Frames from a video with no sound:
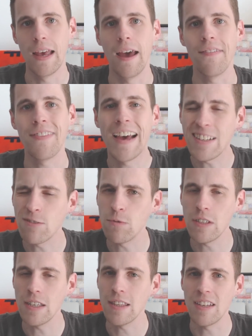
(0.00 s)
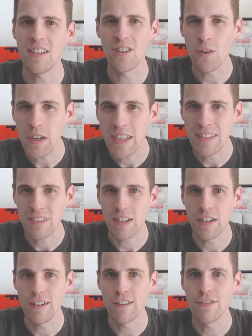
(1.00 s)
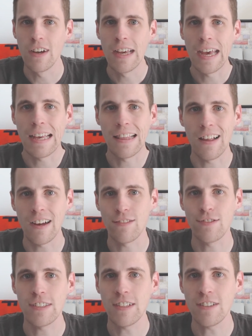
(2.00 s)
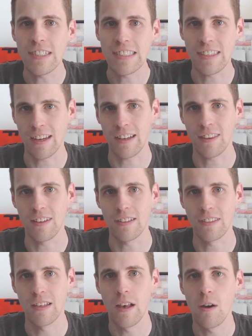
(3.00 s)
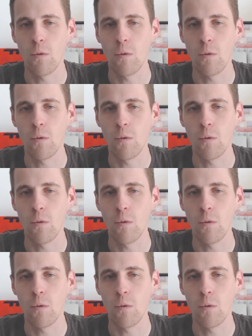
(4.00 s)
And that's really the annoyance of a lot of series like this,